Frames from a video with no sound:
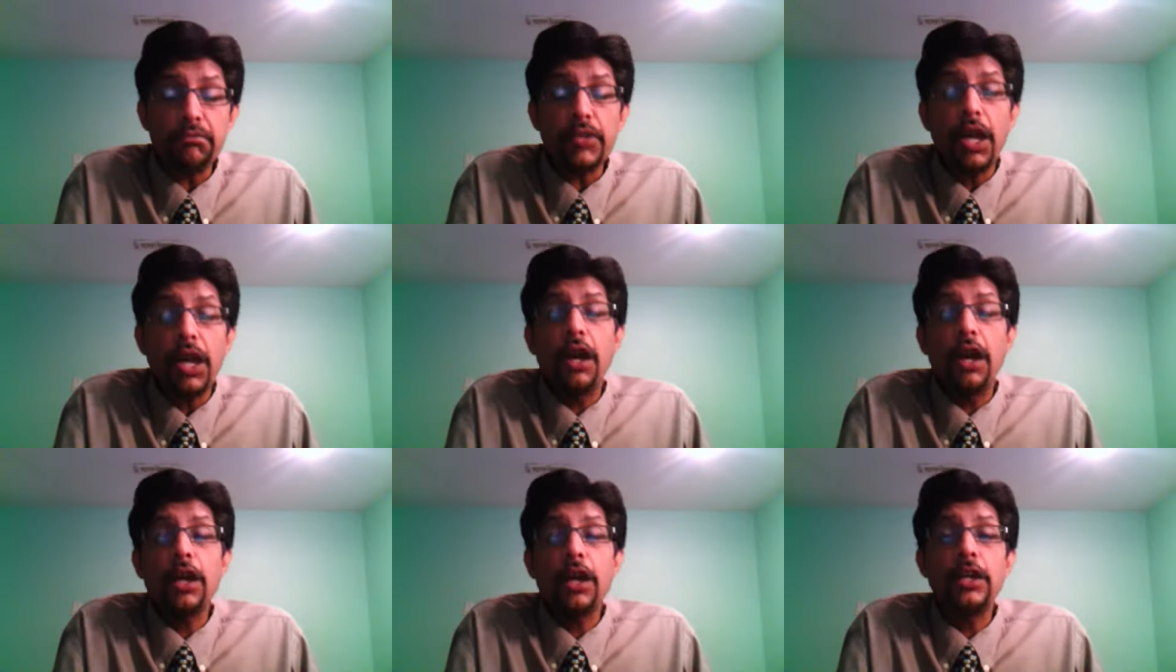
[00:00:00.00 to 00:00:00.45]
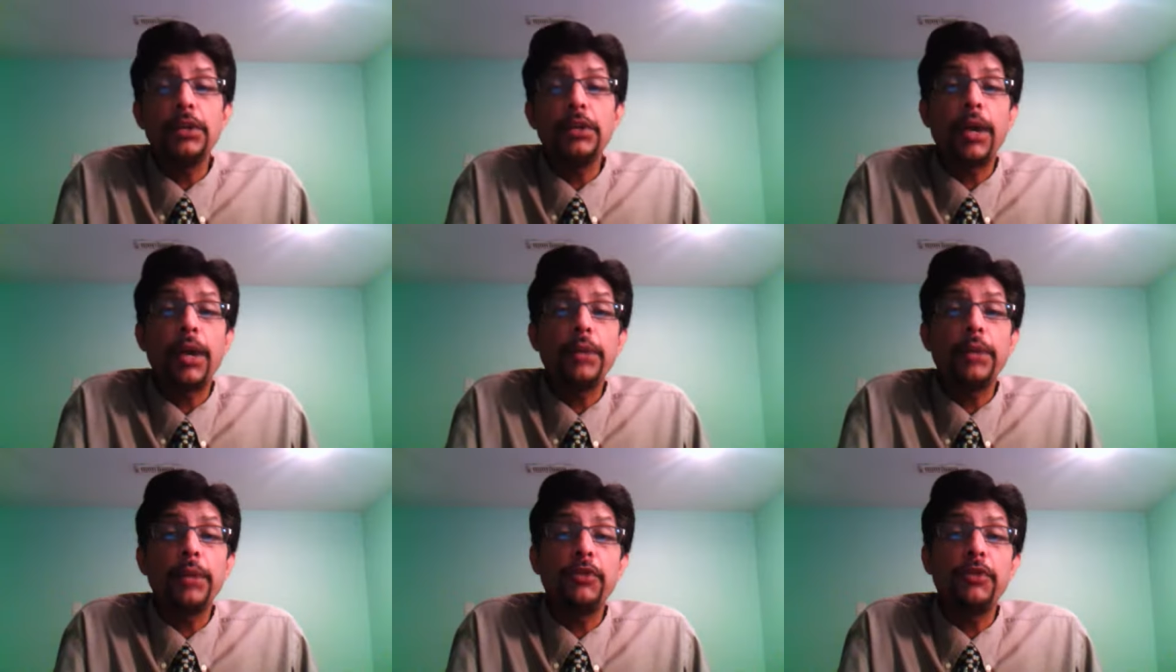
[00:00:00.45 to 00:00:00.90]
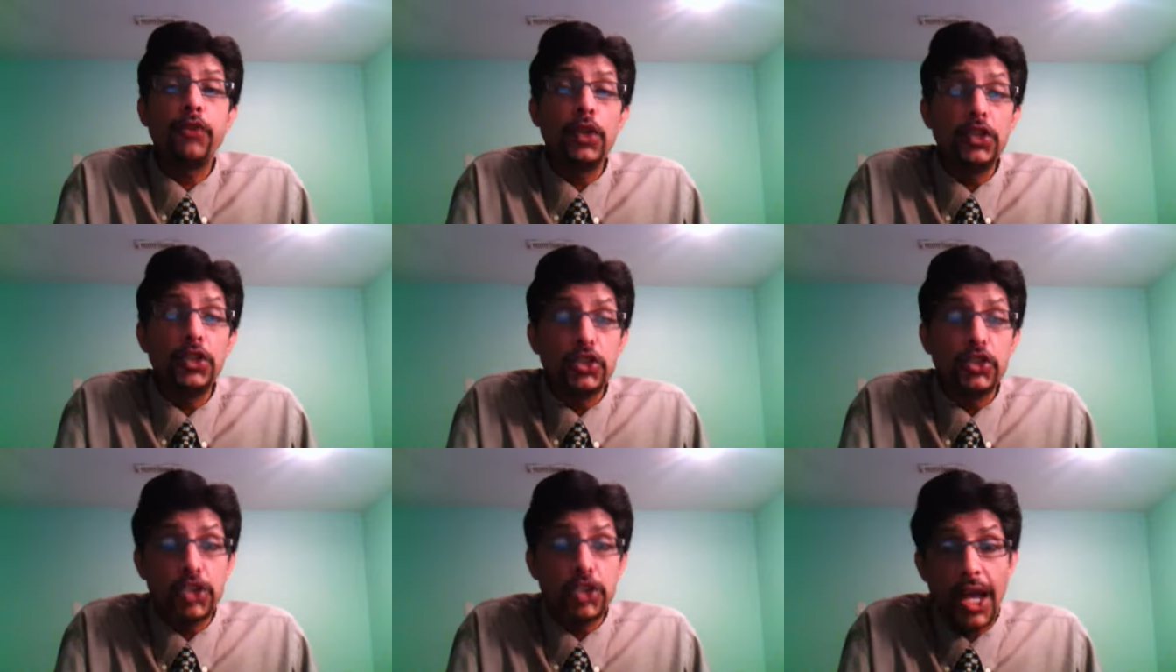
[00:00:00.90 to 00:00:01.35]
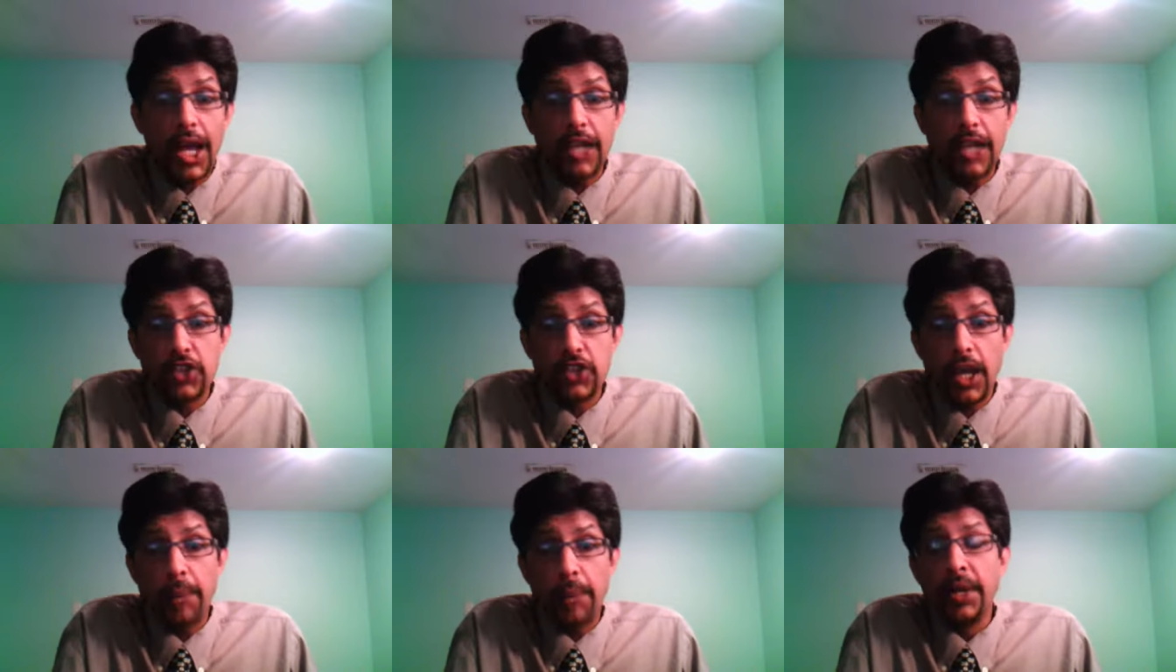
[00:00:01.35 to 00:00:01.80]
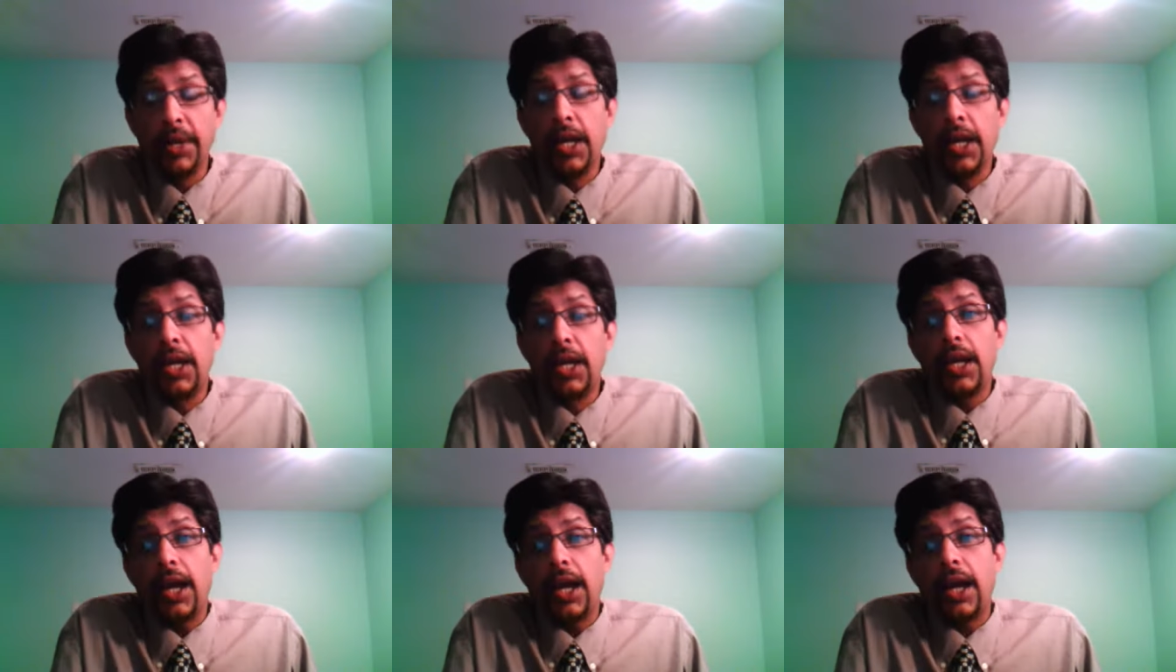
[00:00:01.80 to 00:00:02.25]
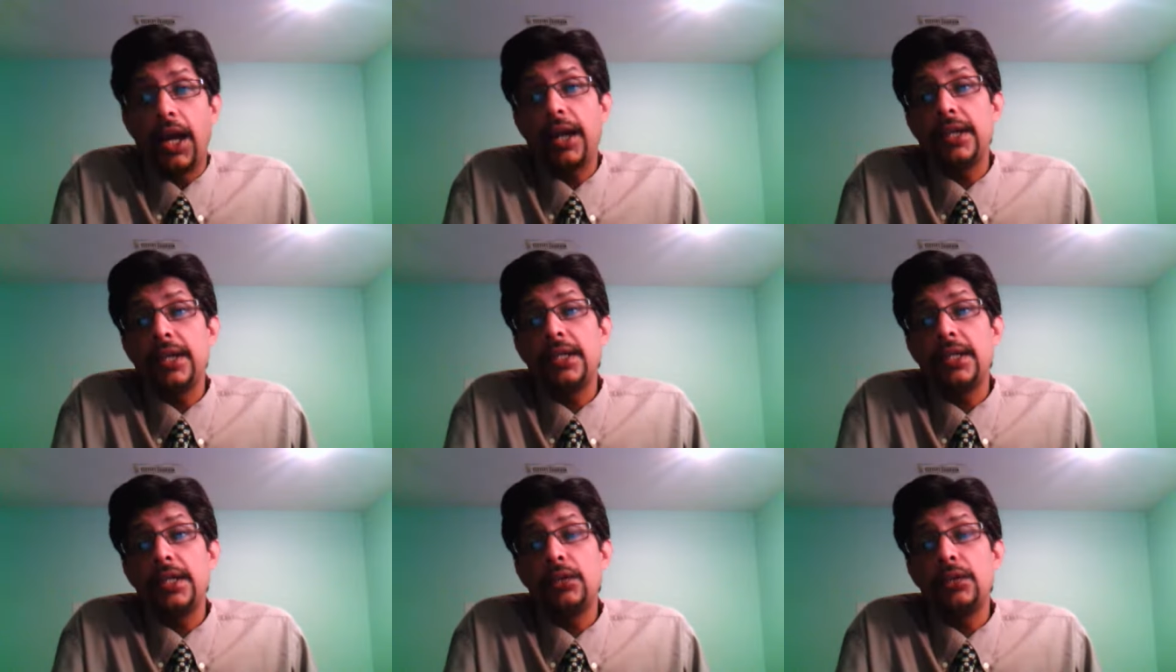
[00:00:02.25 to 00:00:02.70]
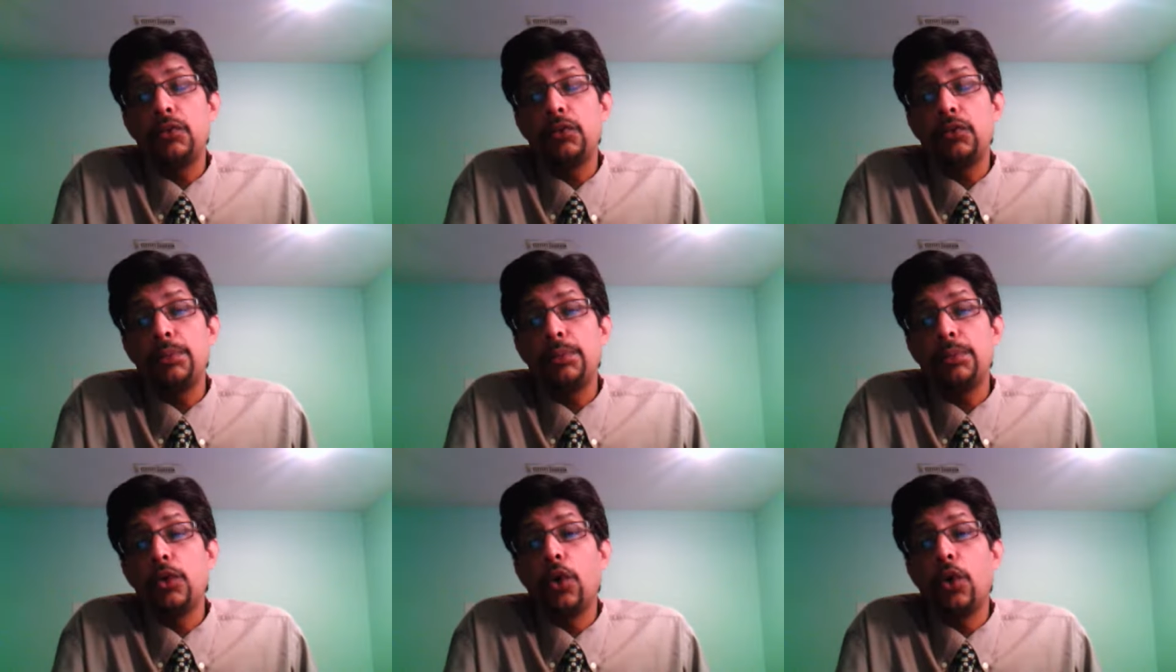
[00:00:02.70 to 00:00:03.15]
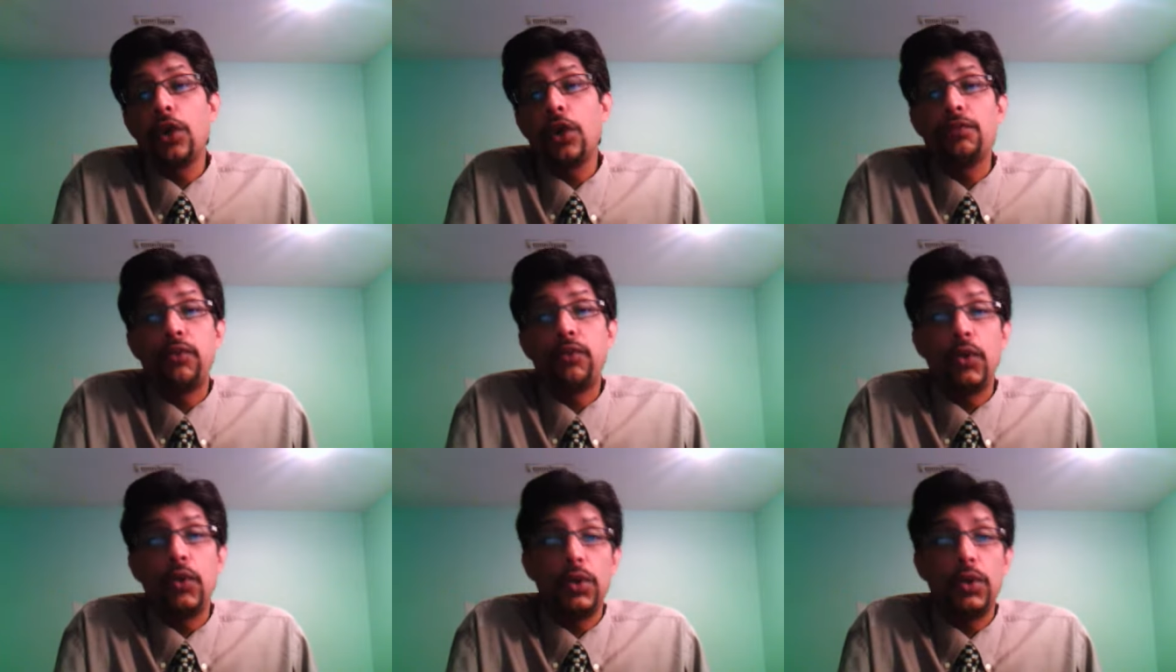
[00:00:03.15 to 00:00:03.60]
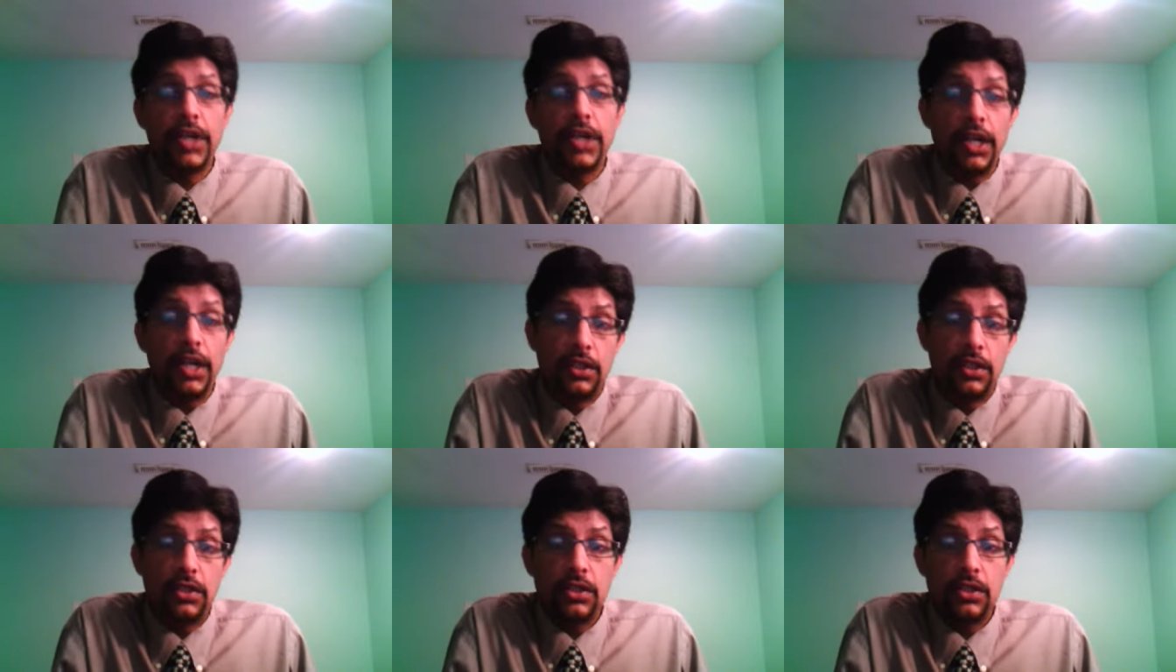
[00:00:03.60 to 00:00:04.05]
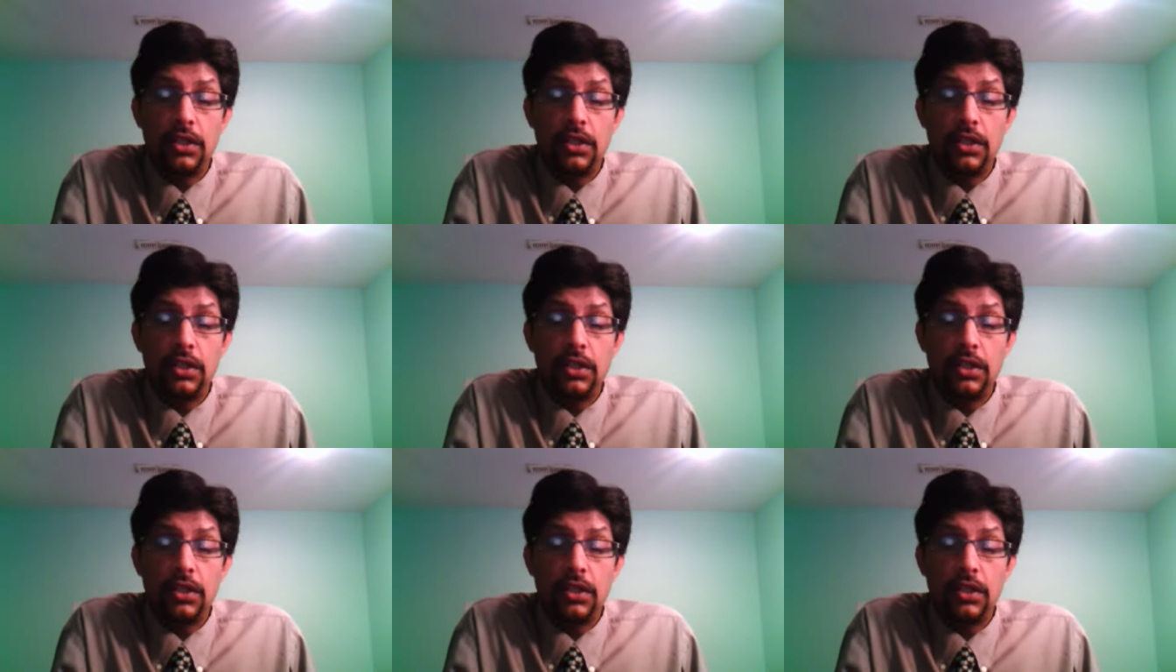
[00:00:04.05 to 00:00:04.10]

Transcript: he might be fully charged up and he would be going full tilt